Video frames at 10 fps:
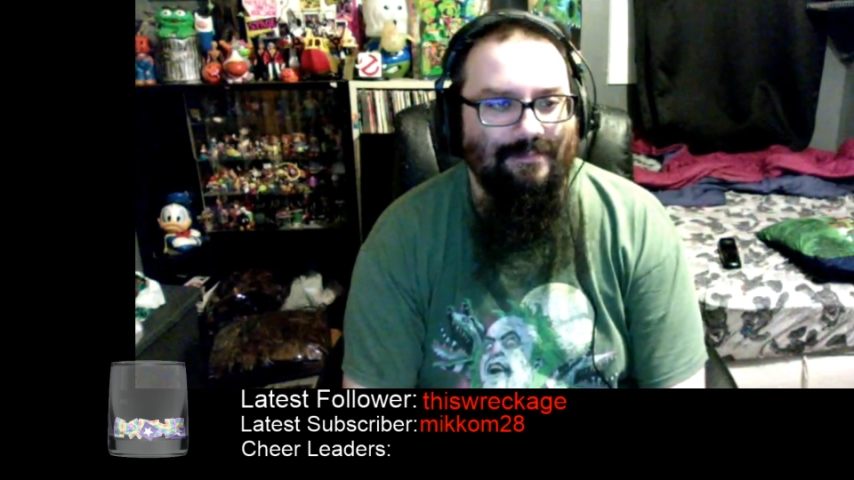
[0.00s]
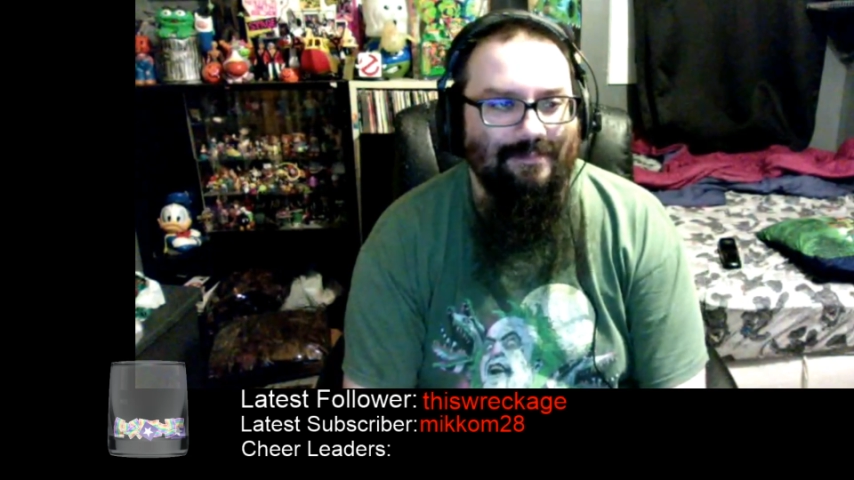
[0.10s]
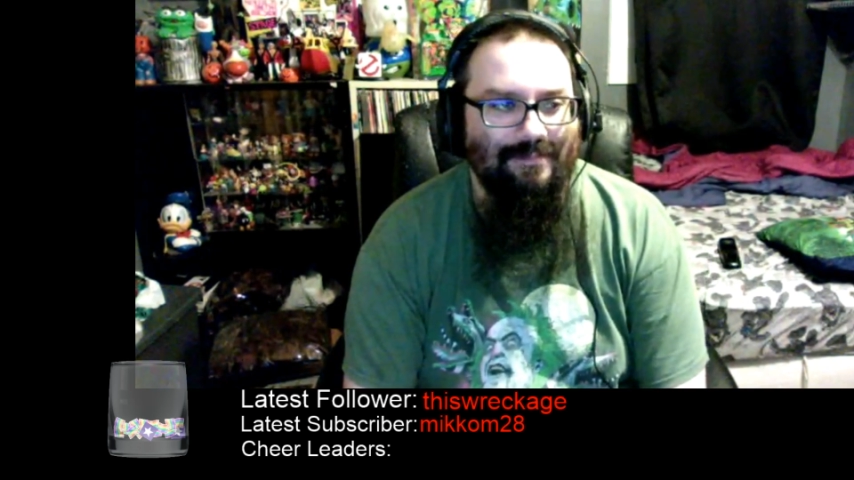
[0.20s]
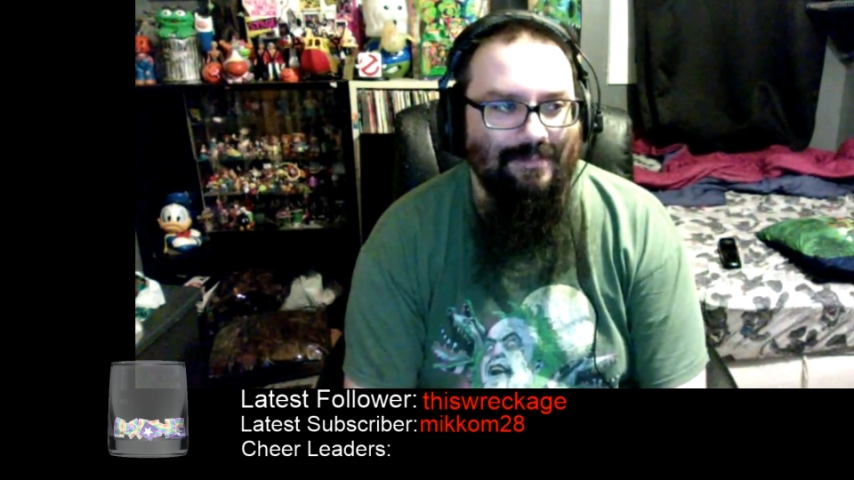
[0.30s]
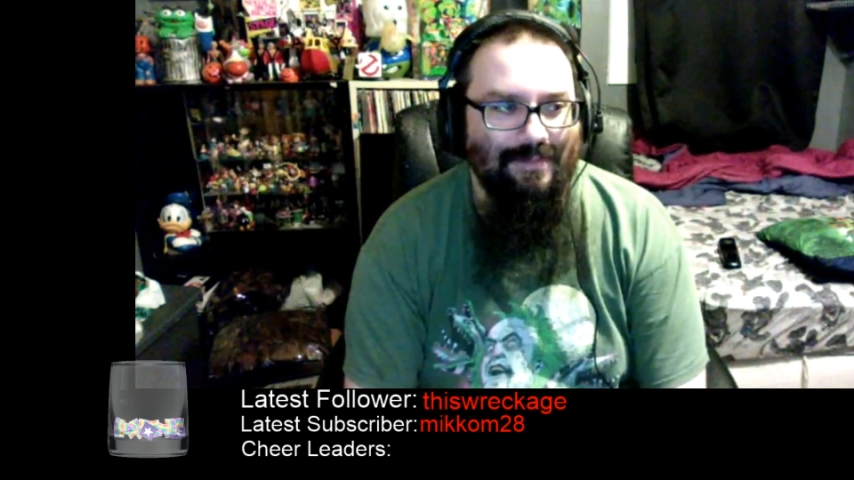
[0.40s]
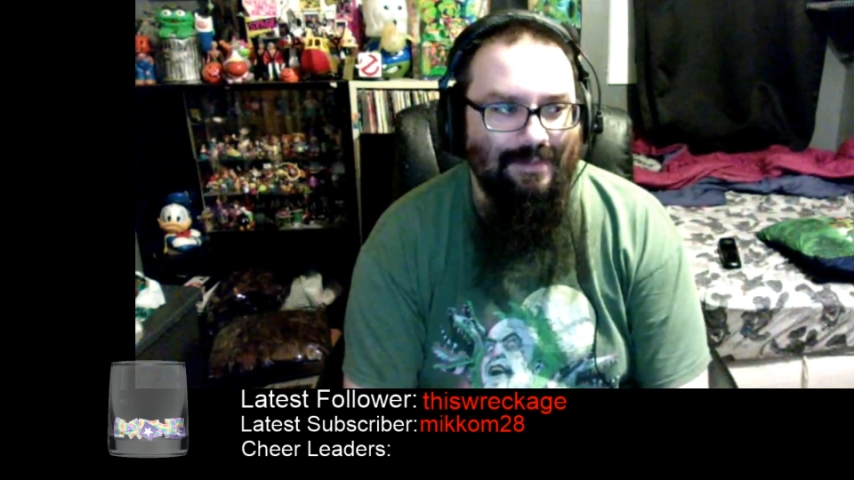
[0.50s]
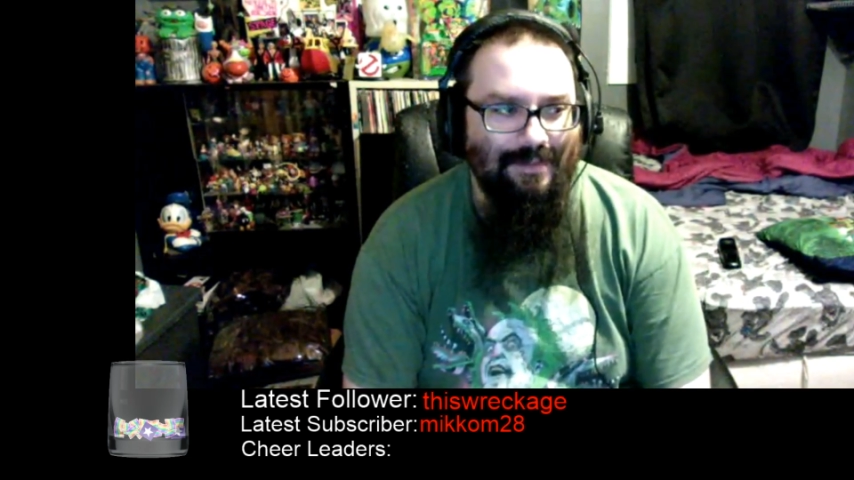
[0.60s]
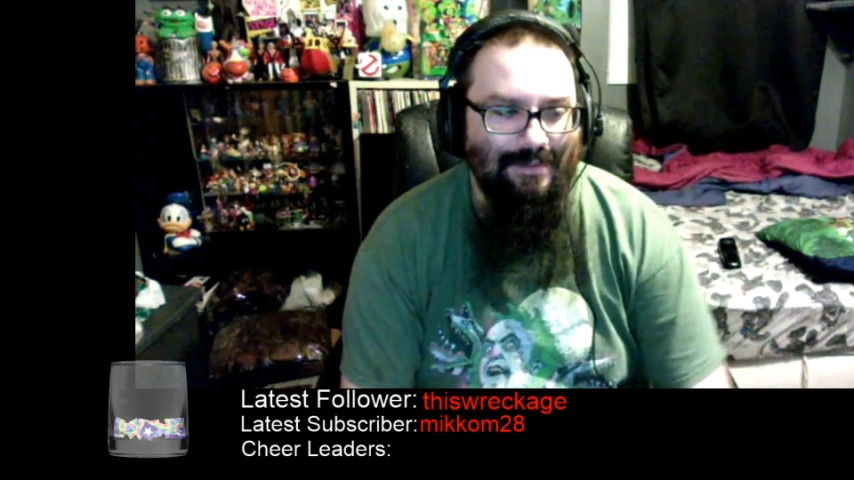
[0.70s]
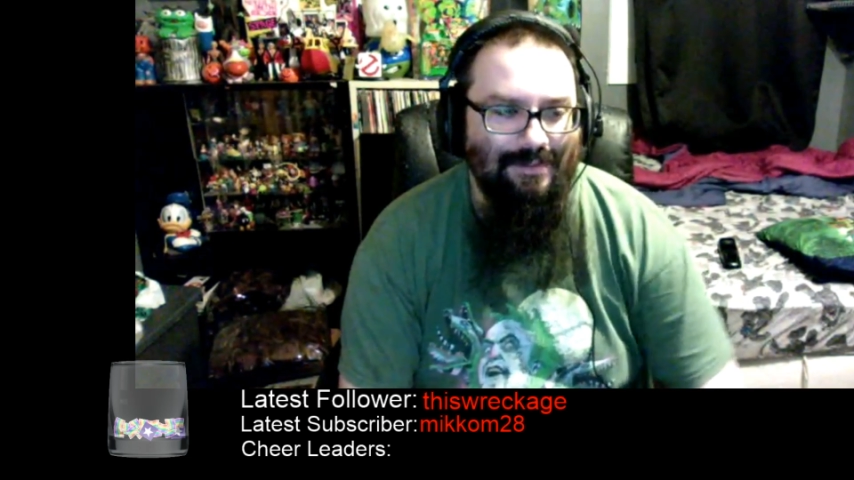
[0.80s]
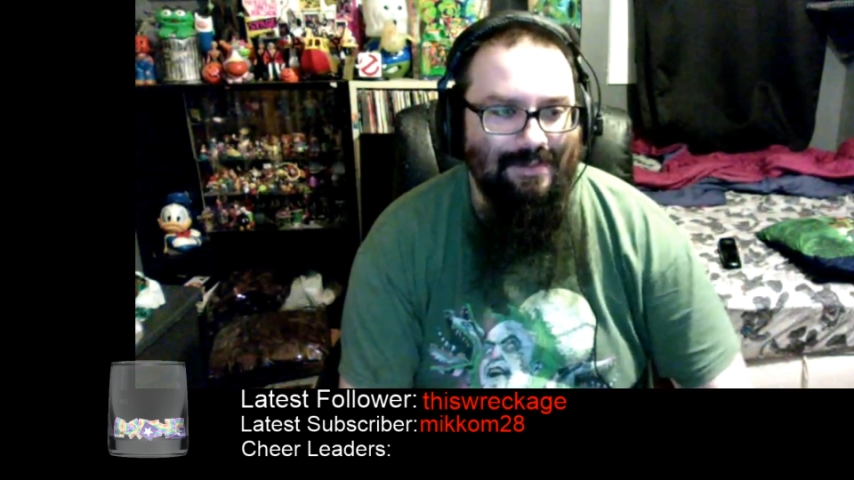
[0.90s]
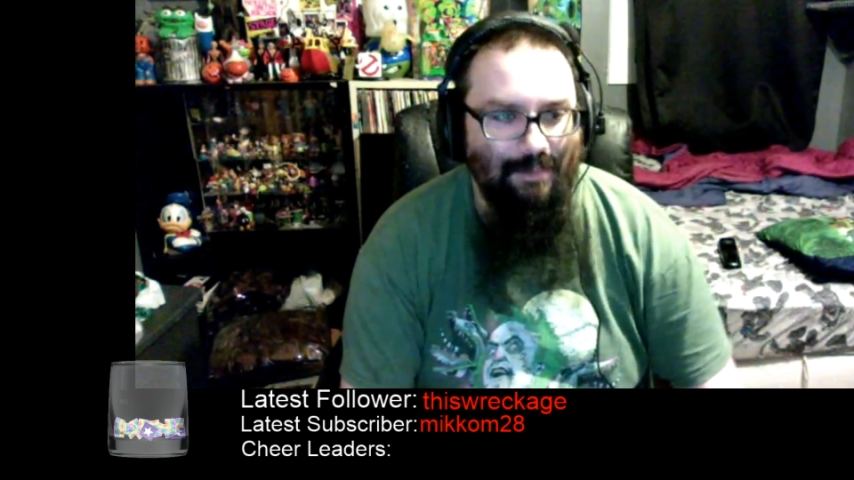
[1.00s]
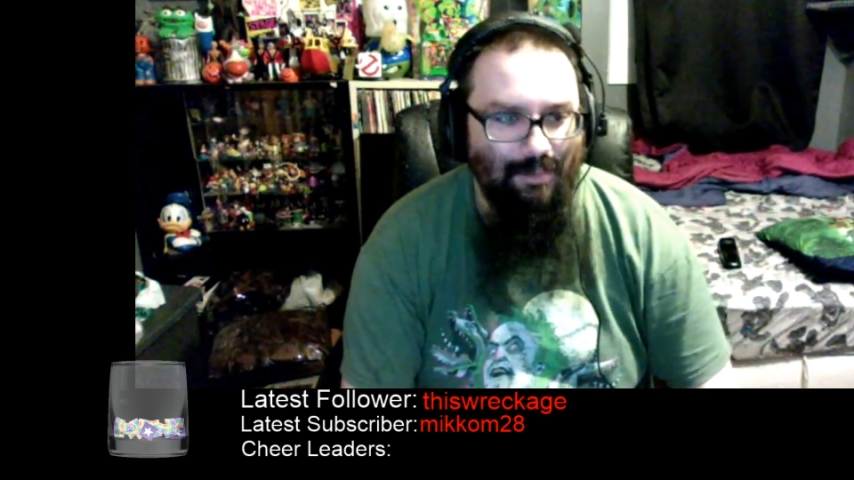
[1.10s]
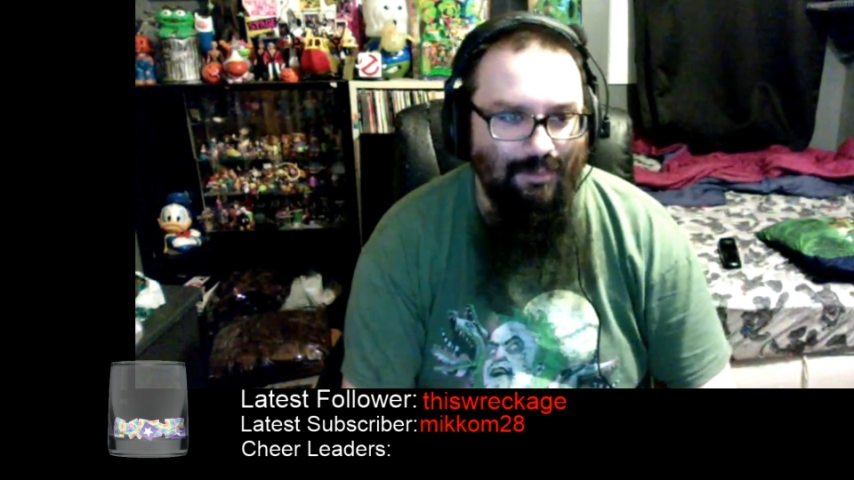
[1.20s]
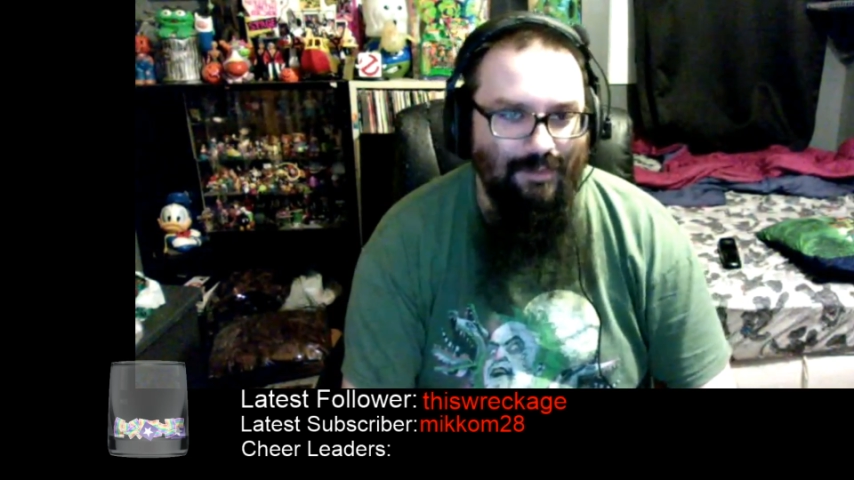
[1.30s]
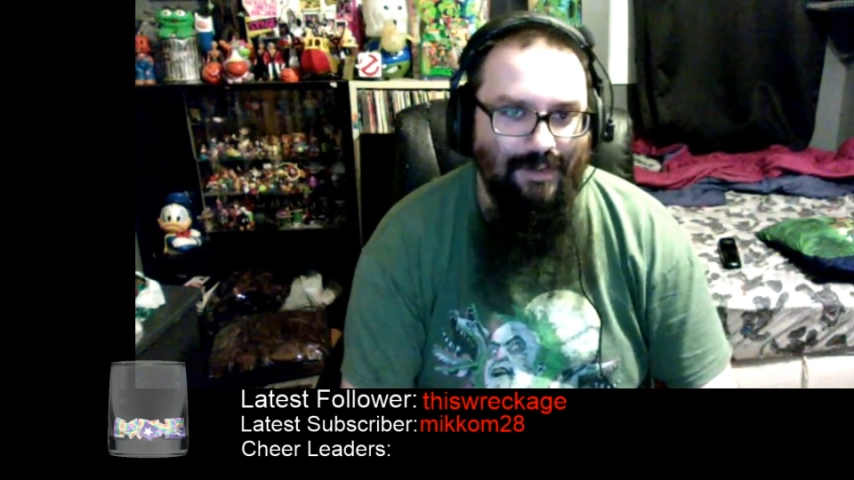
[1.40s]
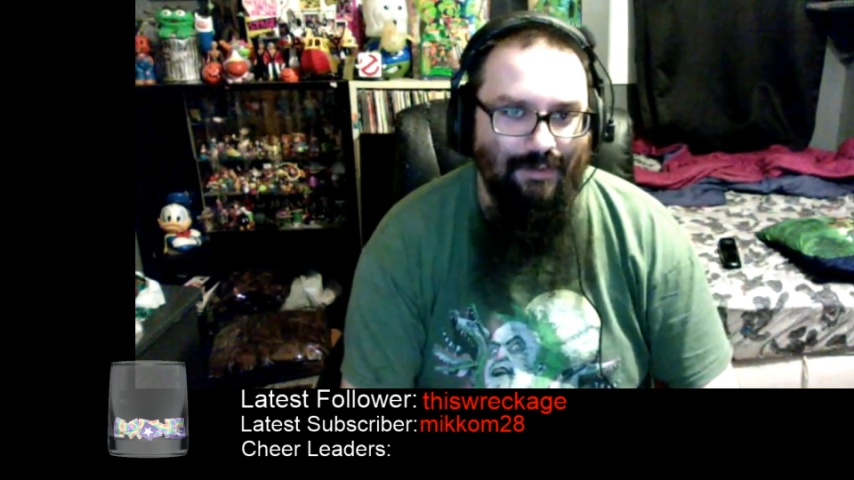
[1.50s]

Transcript: It does. It's happened several